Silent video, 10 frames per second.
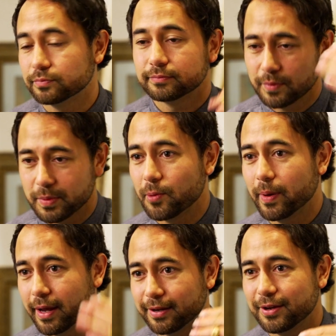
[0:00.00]
Let me go
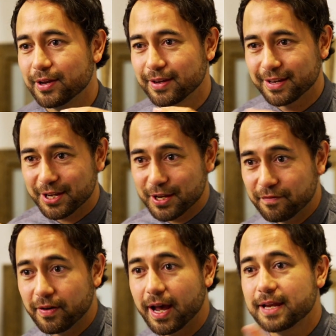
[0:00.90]
back. He
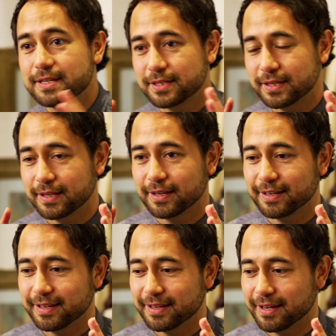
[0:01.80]
finds
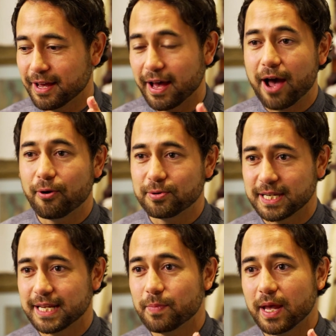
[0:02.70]
a house and
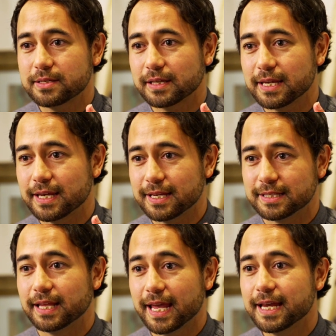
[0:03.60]
he basically is
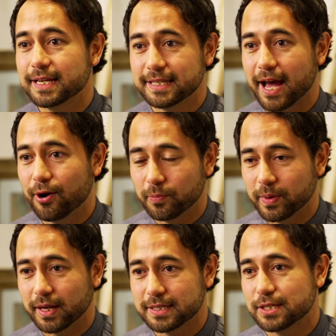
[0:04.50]
laying down
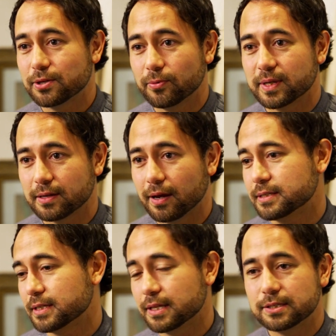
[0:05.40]
because he's so
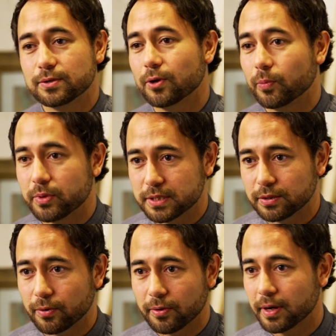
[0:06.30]
exhausted. This dude opens the
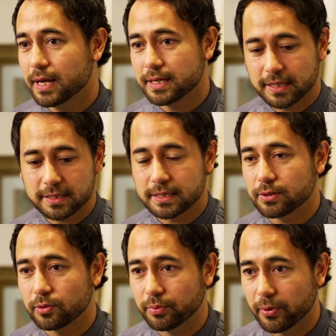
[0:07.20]
door, sees this
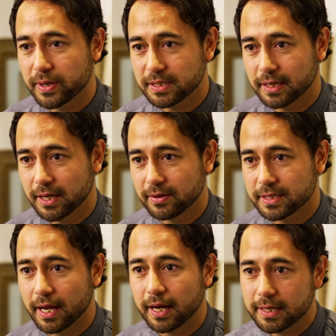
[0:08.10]
little boy sitting
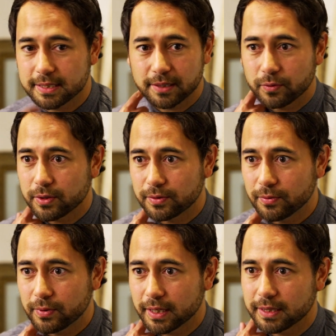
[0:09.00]
outside, and he's like, "What are you
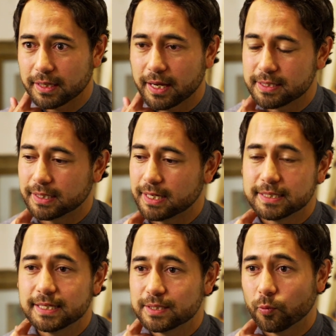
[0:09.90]
doing?" And the guy's like, "I just
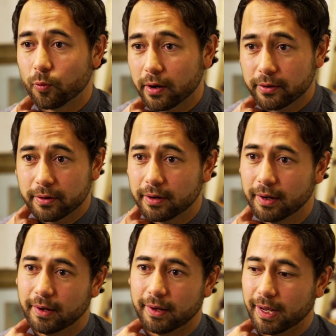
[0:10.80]
need some water.
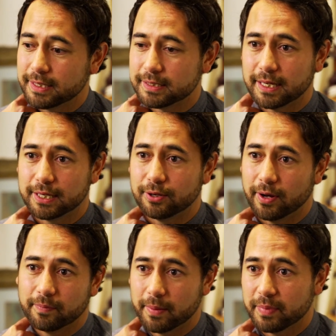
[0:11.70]

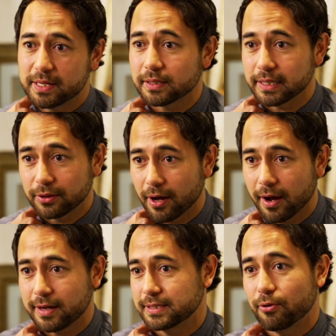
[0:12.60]
I'm basically
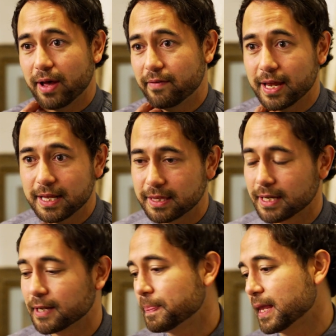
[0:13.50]
lost. I don't have
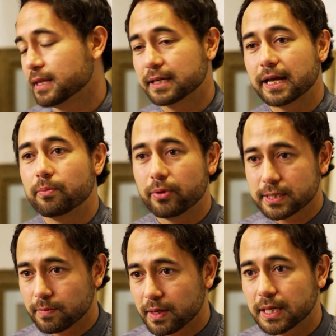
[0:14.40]
anything." The guy brings
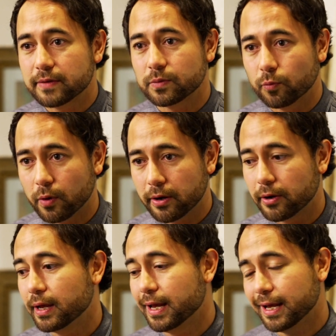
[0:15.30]
him in, gives him
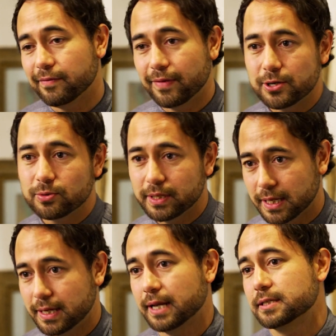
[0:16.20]
water, and eventually
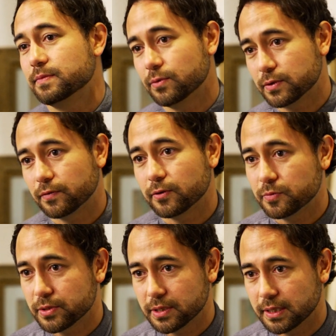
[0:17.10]
connects him to his first
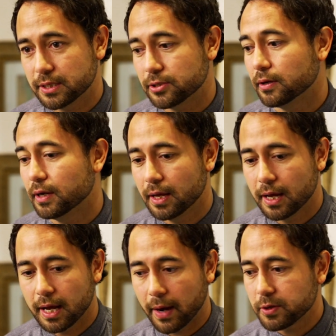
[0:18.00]
music teacher.
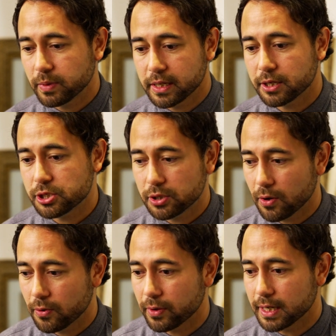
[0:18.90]
I was playing a
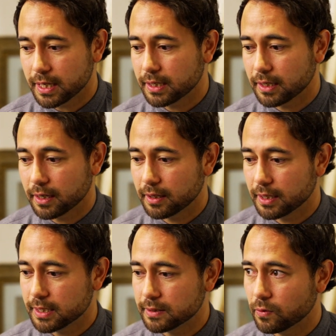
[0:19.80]
show in India
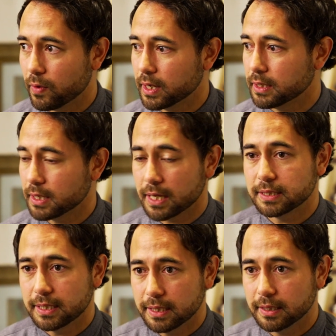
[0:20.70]
in
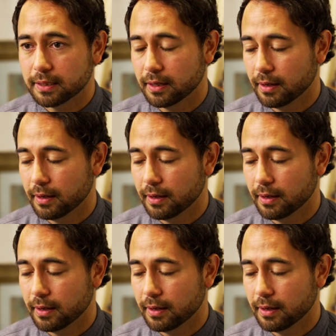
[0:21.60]
2019,